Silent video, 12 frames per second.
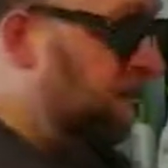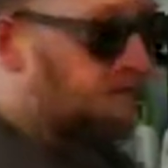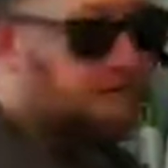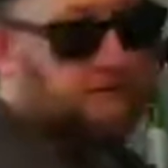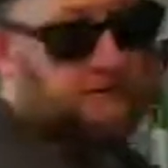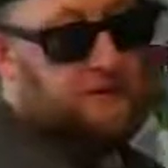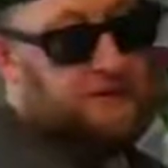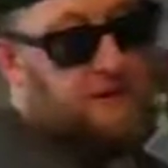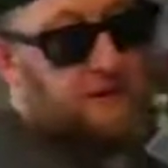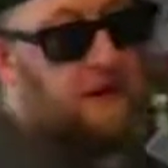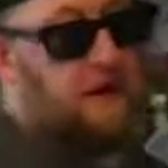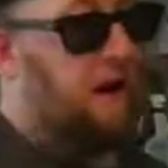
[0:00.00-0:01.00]
Not only
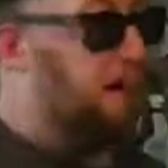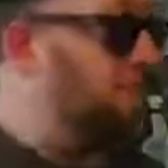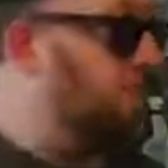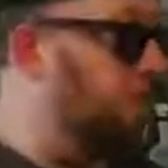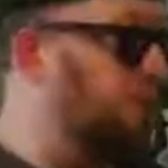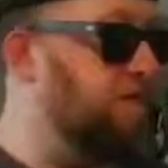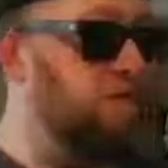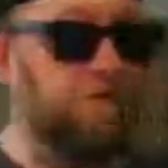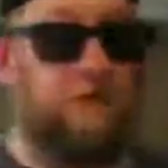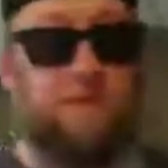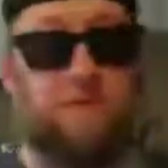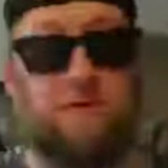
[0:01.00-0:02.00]
that, I'm going to
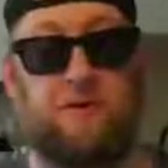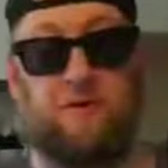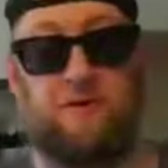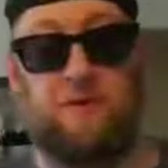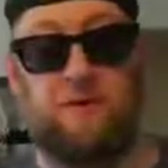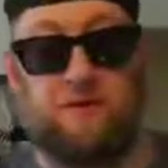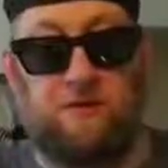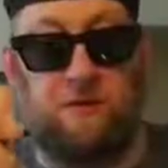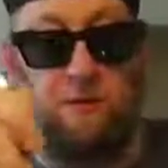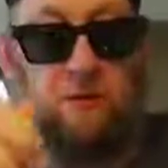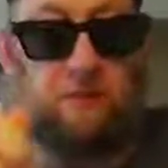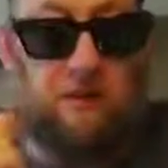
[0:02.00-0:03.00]
flip the
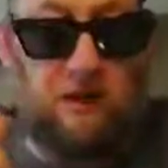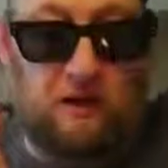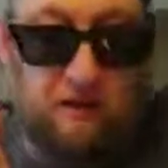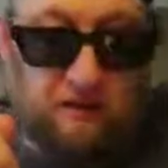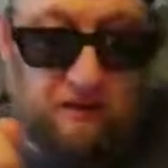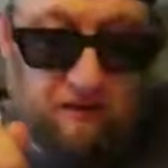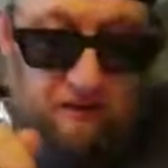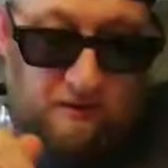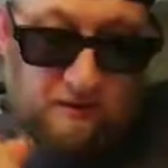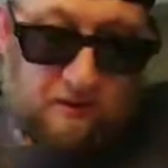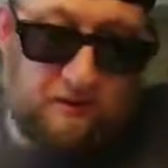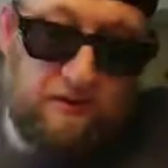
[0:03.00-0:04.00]
noodle block.
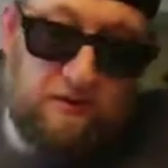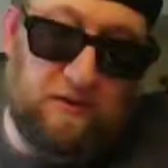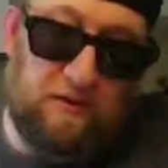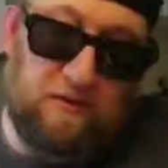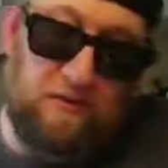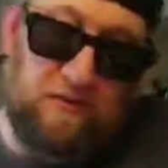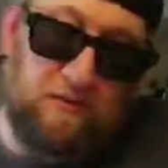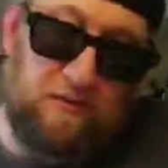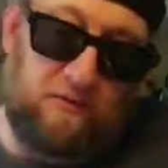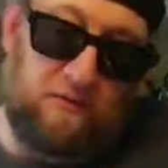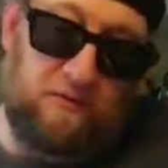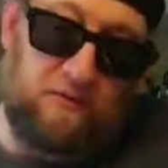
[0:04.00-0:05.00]

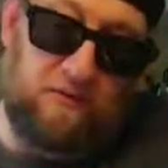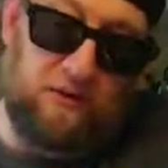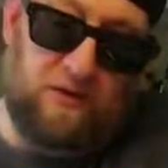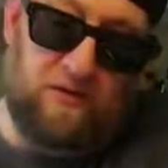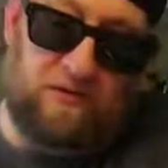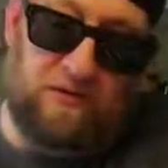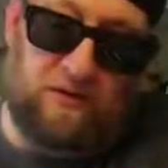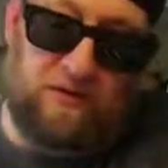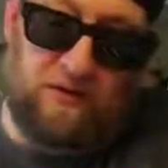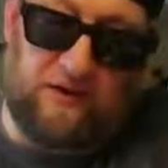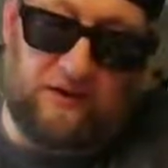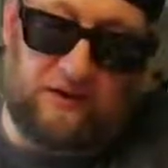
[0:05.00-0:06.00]
Oh, no, it's
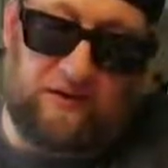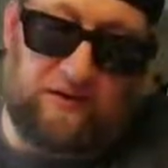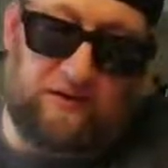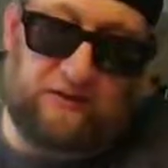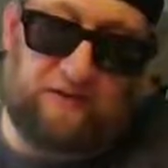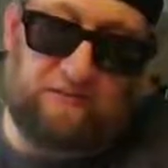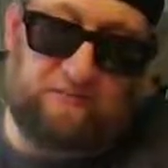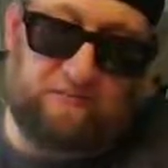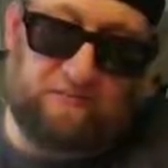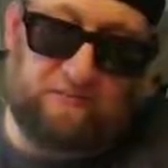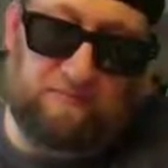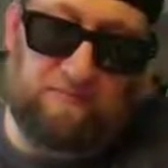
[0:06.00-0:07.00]
already actually
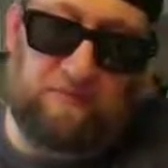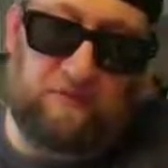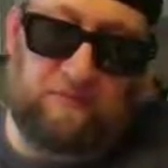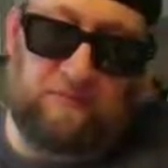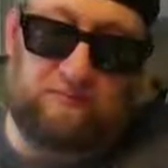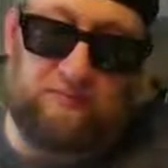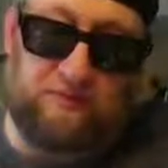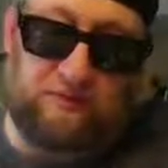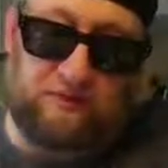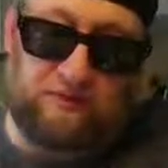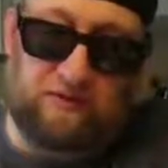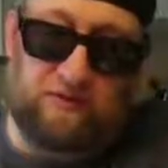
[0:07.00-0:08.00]
doing pretty
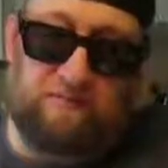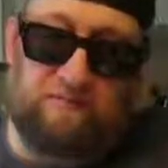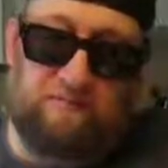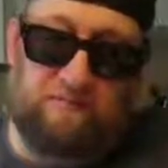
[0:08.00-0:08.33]
good.